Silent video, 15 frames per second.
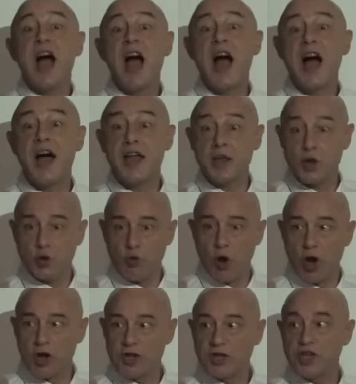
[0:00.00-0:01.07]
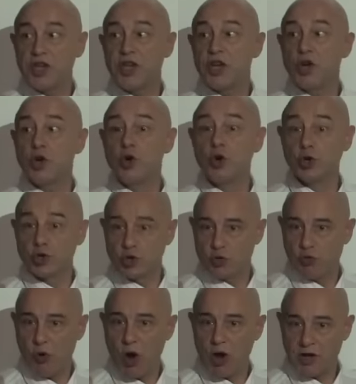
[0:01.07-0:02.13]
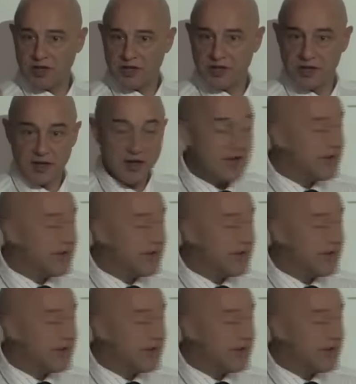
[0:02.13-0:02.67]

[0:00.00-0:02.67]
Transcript: high quality, good quality.